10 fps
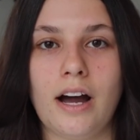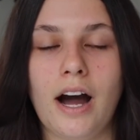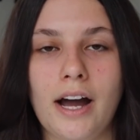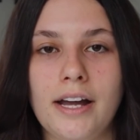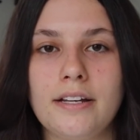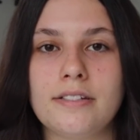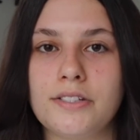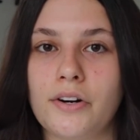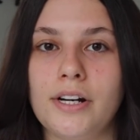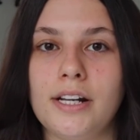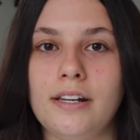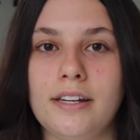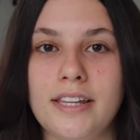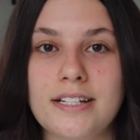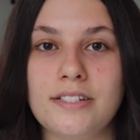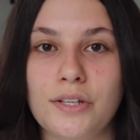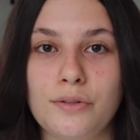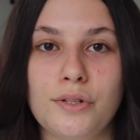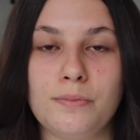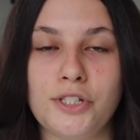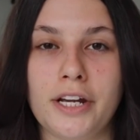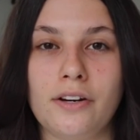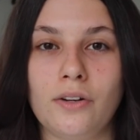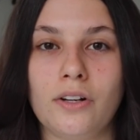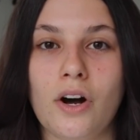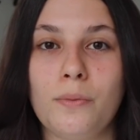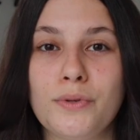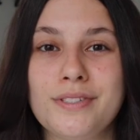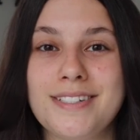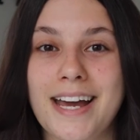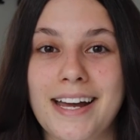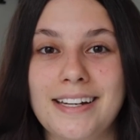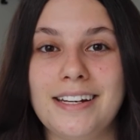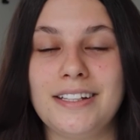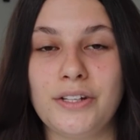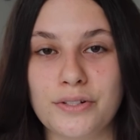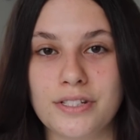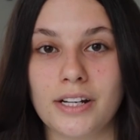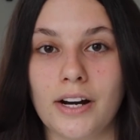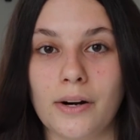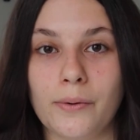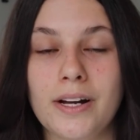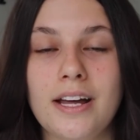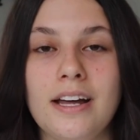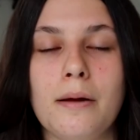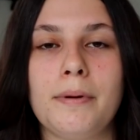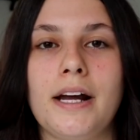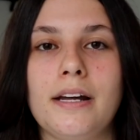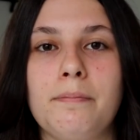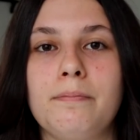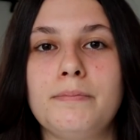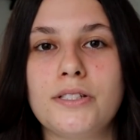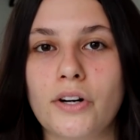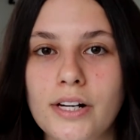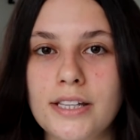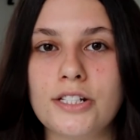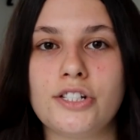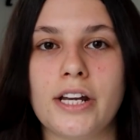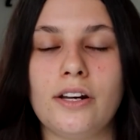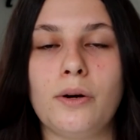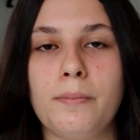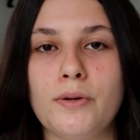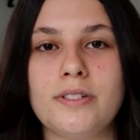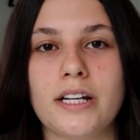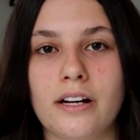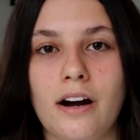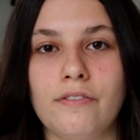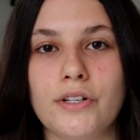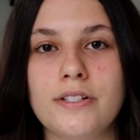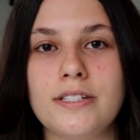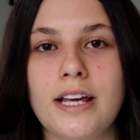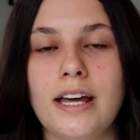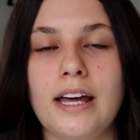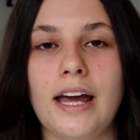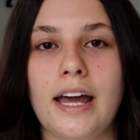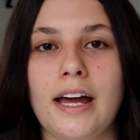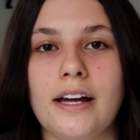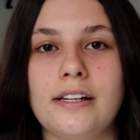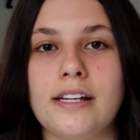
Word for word: I started this YouTube channel almost 10 years ago, but I started this channel posting covers. And